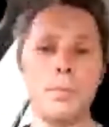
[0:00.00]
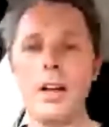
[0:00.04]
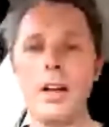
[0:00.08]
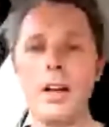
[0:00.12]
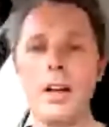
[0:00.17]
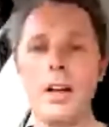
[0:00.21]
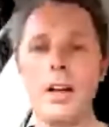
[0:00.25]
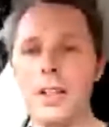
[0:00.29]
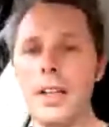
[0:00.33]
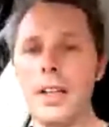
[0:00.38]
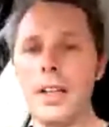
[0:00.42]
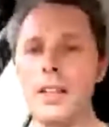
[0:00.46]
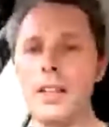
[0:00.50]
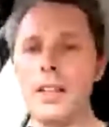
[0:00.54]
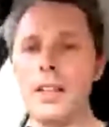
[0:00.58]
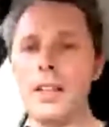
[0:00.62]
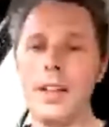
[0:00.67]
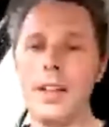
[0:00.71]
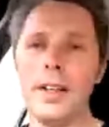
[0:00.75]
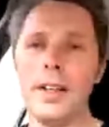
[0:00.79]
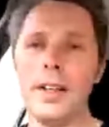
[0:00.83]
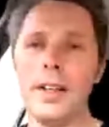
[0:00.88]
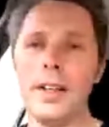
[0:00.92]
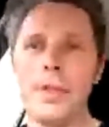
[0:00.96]
Yeah.
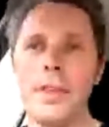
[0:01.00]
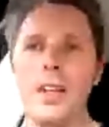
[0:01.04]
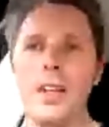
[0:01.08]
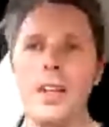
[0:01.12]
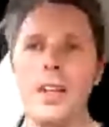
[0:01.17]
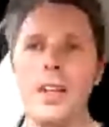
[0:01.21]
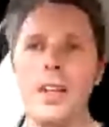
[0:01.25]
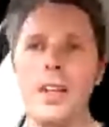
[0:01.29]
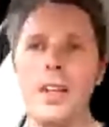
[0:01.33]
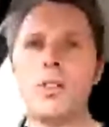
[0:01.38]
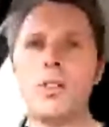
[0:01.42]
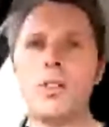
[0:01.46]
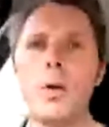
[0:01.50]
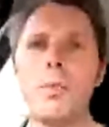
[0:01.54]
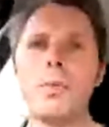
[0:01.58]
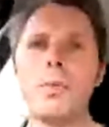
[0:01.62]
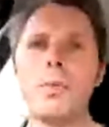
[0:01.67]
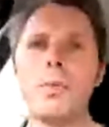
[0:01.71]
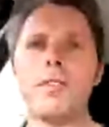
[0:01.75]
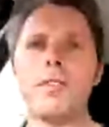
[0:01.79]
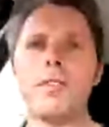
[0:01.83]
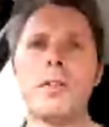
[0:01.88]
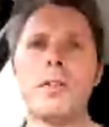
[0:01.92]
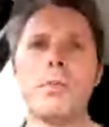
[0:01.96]
Um, and you just
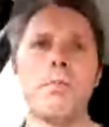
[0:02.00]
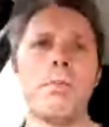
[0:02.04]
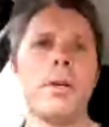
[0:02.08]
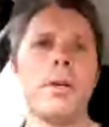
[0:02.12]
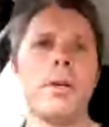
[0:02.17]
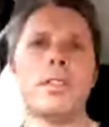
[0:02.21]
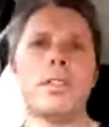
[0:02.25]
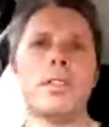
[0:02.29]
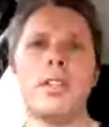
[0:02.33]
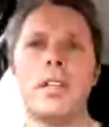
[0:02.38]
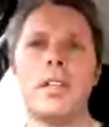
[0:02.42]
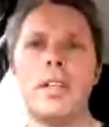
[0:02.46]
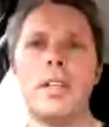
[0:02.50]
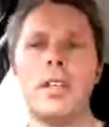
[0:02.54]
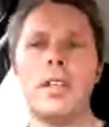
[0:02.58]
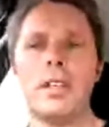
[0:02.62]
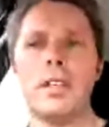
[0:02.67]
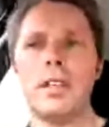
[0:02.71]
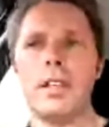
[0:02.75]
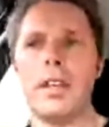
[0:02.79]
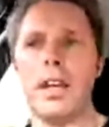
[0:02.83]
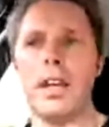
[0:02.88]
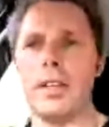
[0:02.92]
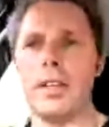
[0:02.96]
play around with it. And
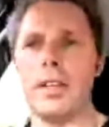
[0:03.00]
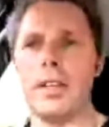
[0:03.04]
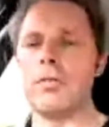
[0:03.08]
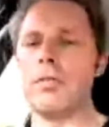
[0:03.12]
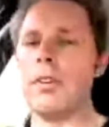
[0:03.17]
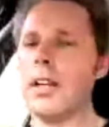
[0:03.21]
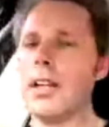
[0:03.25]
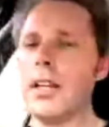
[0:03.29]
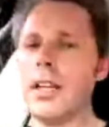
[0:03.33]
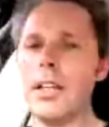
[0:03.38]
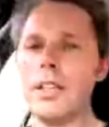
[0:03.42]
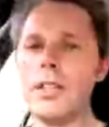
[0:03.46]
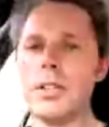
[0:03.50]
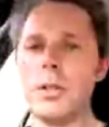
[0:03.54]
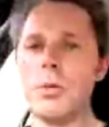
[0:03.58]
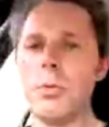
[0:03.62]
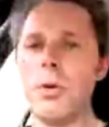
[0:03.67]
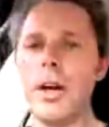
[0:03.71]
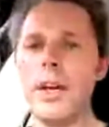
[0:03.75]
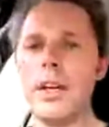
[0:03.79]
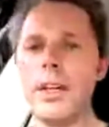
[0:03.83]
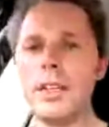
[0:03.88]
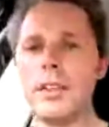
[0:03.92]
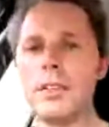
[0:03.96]
you know, in terms of
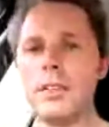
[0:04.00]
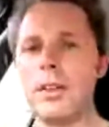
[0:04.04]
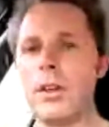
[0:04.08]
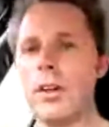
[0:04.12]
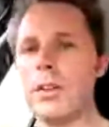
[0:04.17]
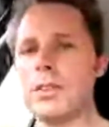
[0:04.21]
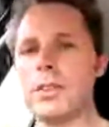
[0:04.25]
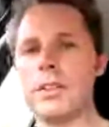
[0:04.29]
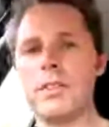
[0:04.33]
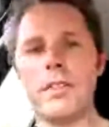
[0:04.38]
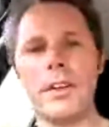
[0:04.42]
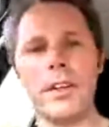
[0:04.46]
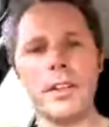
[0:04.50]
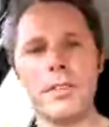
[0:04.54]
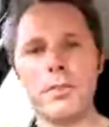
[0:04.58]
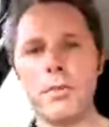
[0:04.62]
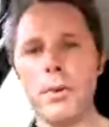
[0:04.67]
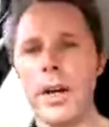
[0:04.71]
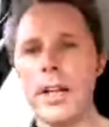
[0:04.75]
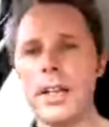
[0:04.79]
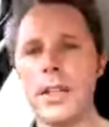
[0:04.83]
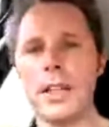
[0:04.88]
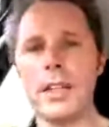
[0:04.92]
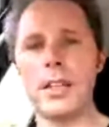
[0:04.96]
simplicity,
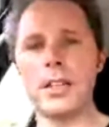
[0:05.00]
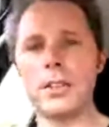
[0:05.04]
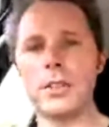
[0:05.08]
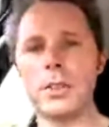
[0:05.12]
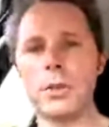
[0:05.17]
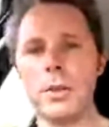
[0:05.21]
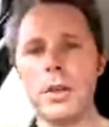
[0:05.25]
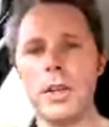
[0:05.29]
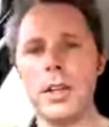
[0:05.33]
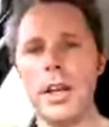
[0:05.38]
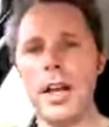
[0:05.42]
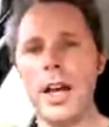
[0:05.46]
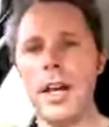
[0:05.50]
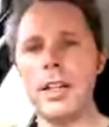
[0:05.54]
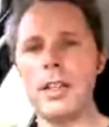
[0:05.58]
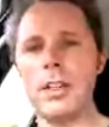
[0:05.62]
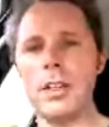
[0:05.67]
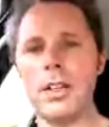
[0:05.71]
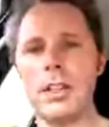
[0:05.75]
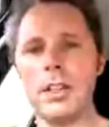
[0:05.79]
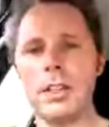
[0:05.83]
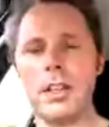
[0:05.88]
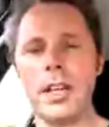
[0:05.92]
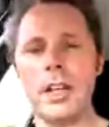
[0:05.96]
that's a really easy way,
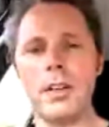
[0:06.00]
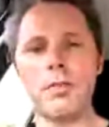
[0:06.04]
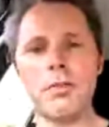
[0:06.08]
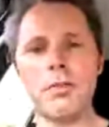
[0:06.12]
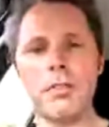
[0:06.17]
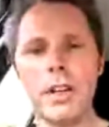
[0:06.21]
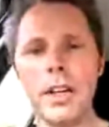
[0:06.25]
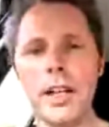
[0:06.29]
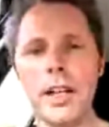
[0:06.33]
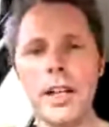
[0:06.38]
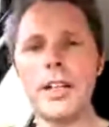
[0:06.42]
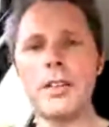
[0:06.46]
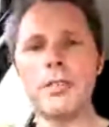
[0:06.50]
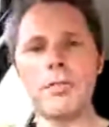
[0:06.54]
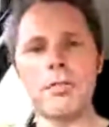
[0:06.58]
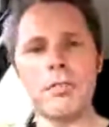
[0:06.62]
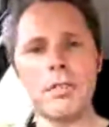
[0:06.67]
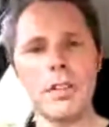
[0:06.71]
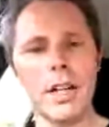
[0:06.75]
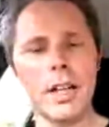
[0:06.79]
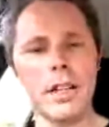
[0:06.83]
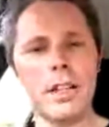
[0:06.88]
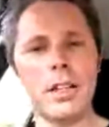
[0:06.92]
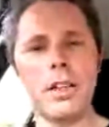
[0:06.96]
cost-effective way to get
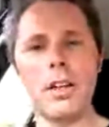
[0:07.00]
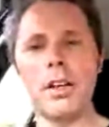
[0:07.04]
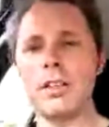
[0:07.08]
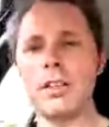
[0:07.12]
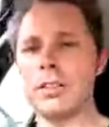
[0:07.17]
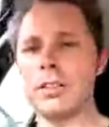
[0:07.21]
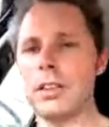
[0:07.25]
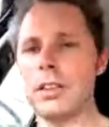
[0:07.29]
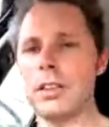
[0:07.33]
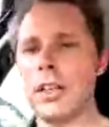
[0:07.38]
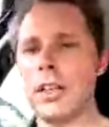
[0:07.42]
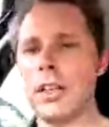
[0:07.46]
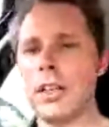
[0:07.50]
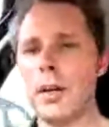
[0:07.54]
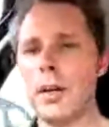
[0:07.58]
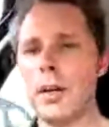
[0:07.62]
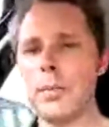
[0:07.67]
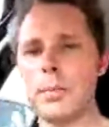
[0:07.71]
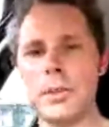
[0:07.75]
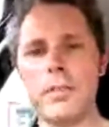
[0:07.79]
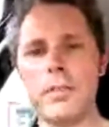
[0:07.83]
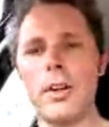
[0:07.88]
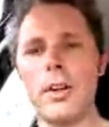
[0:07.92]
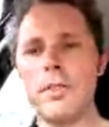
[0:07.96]
into it, and you can get yeah.
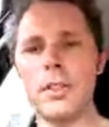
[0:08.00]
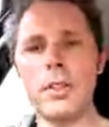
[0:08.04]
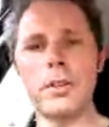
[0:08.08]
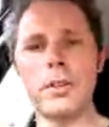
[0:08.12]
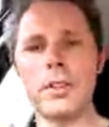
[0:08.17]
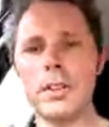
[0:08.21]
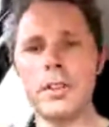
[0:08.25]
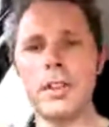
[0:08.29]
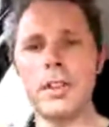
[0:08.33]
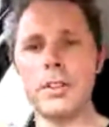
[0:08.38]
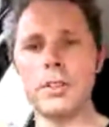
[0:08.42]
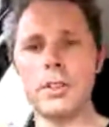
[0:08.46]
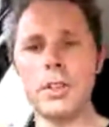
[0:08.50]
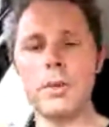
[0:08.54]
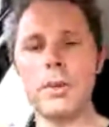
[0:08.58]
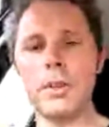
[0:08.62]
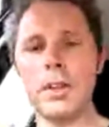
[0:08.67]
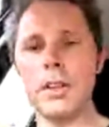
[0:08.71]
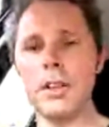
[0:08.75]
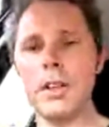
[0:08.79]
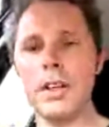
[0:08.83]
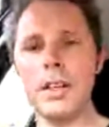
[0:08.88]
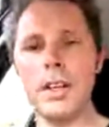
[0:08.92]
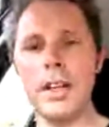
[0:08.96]
really, really nice
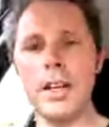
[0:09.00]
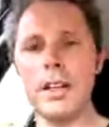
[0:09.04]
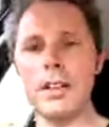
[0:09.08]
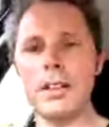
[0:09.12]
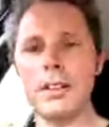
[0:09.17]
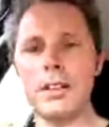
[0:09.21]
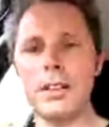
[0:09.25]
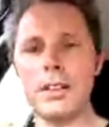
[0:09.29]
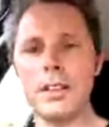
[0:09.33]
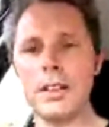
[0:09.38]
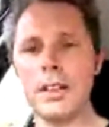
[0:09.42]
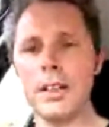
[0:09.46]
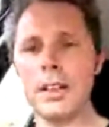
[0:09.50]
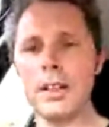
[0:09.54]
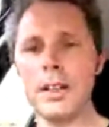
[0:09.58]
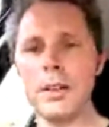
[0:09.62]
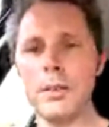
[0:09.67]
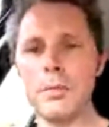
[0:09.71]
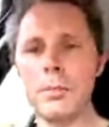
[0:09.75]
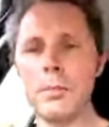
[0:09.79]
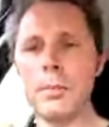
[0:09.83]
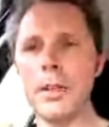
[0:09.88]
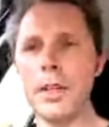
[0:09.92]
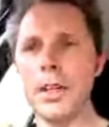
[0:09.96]
cups of coffee doing, you know,
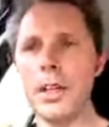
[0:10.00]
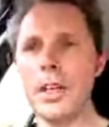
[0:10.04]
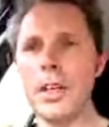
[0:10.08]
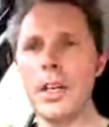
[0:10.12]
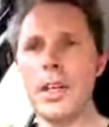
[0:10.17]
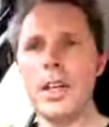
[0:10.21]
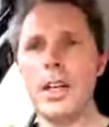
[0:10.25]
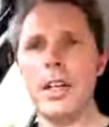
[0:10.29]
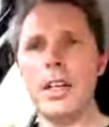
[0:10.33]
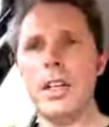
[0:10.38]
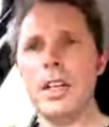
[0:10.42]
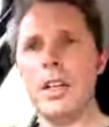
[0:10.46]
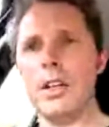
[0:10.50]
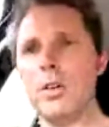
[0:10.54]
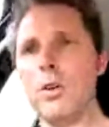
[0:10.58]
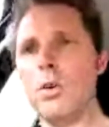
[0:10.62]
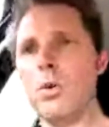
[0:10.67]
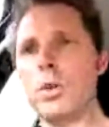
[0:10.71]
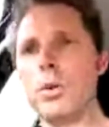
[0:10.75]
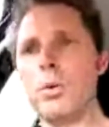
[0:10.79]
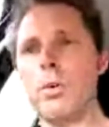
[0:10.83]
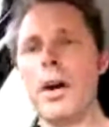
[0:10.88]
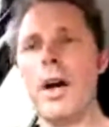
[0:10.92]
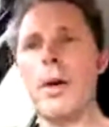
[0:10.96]
doing it like that.
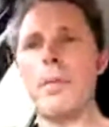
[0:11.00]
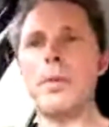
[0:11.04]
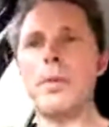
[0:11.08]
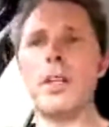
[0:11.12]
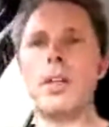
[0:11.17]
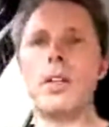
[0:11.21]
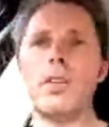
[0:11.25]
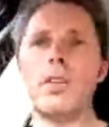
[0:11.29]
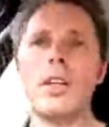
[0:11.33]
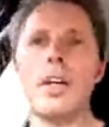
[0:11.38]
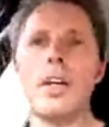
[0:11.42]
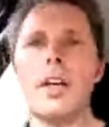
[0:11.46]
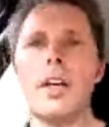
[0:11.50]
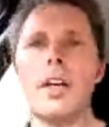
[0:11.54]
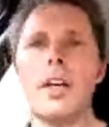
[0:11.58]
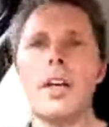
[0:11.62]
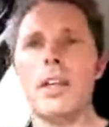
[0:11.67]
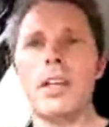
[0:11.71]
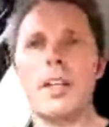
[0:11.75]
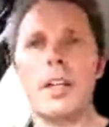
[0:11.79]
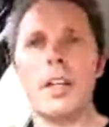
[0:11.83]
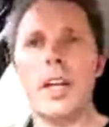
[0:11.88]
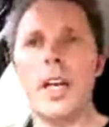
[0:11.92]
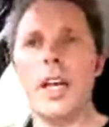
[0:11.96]
Um, you know,
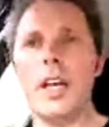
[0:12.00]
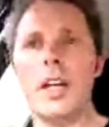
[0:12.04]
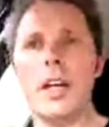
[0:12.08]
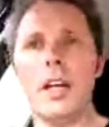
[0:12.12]
all the way up.